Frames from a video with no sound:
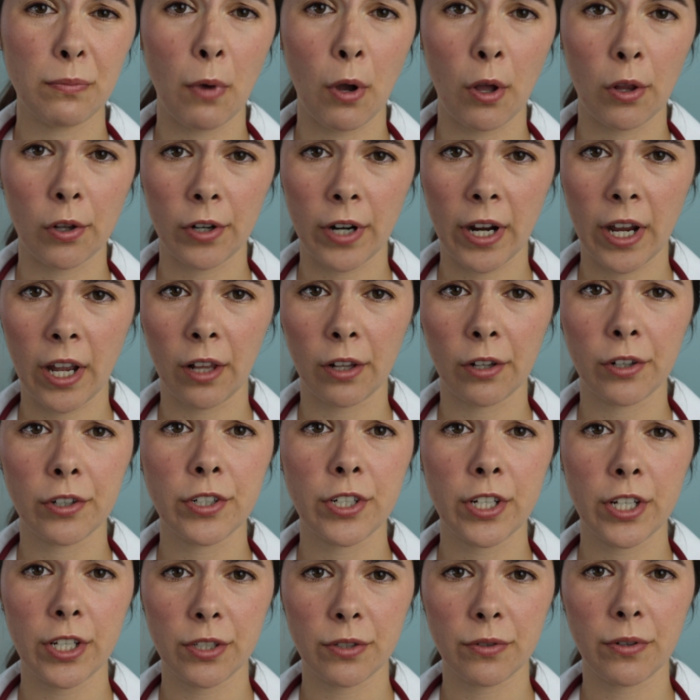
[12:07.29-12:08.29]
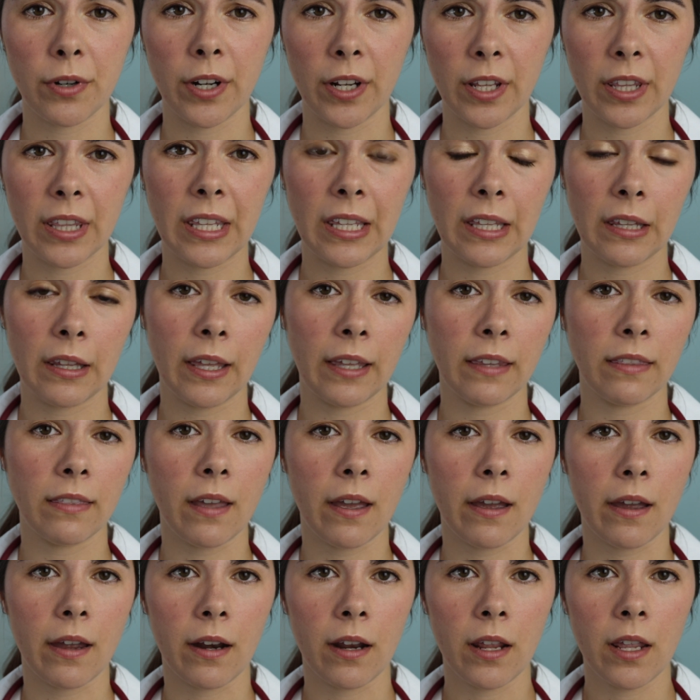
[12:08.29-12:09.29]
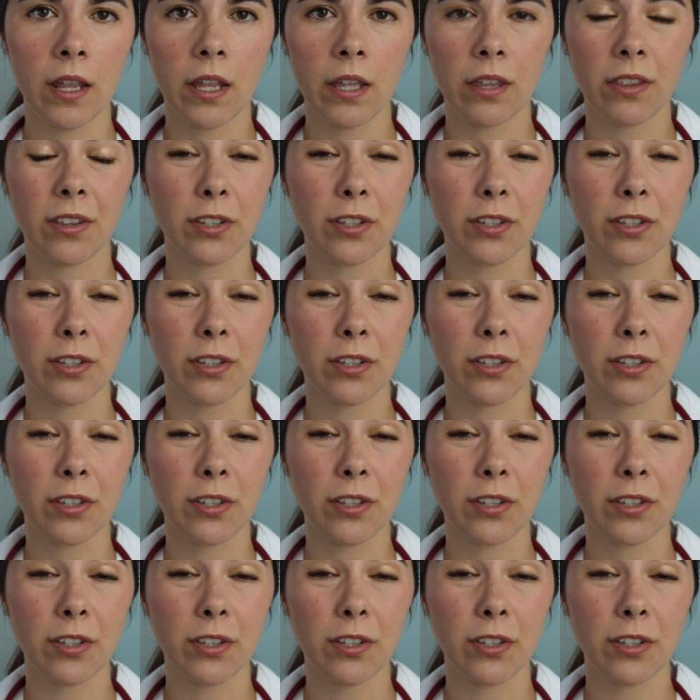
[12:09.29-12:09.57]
smaller allergies or anything like that.